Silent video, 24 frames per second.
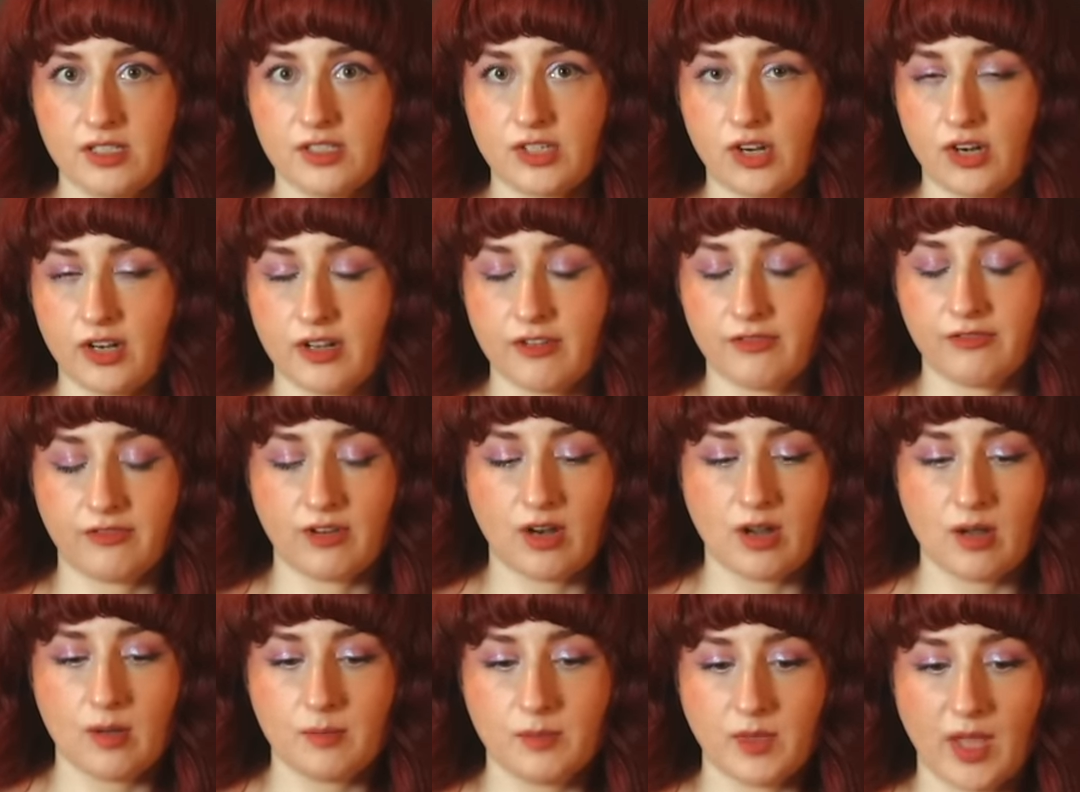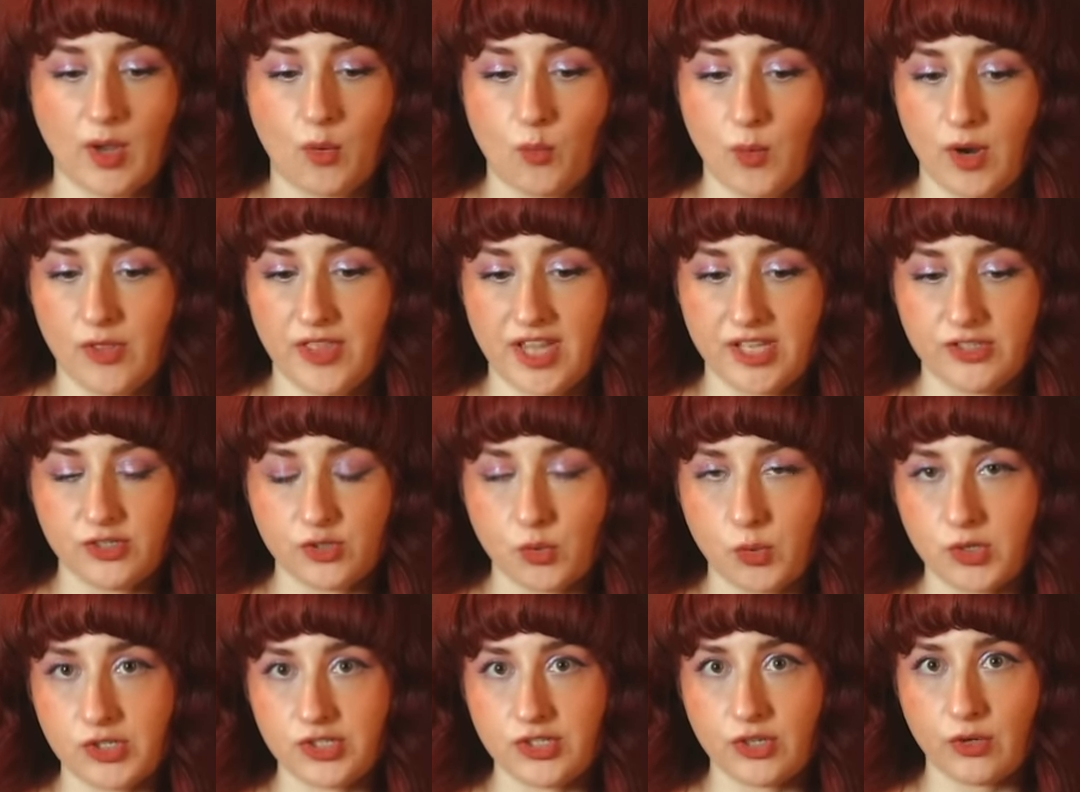starting from like where they
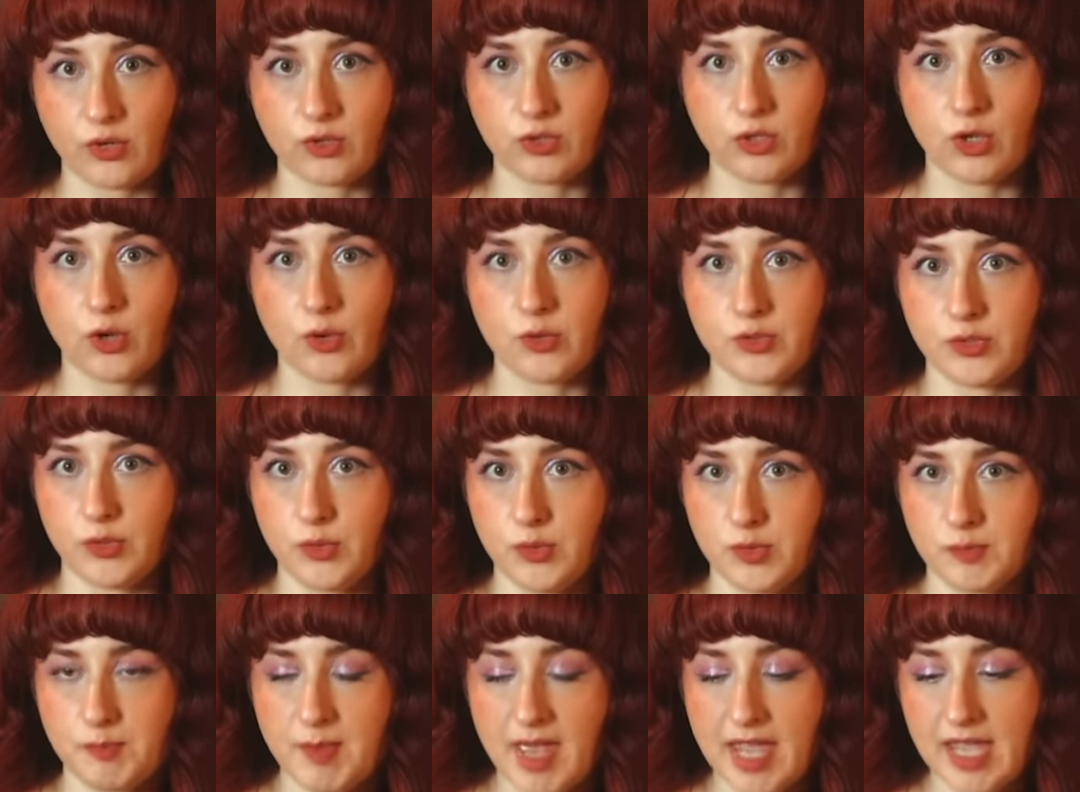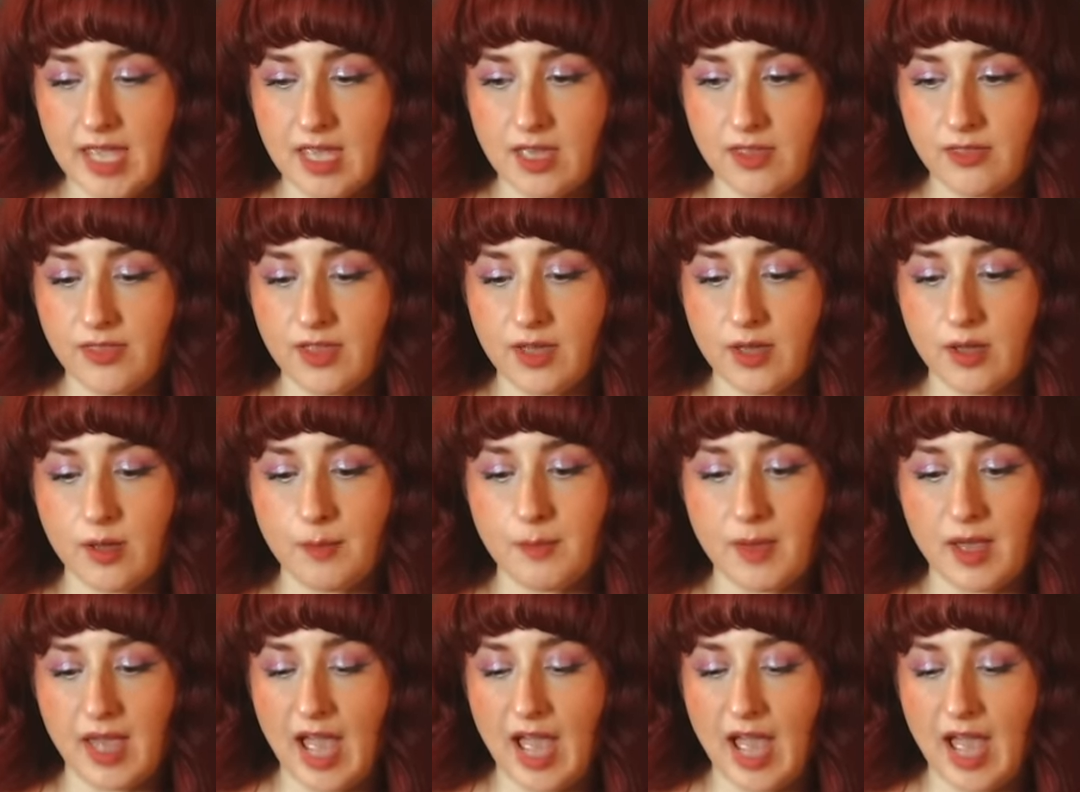source their clothes, who's making them,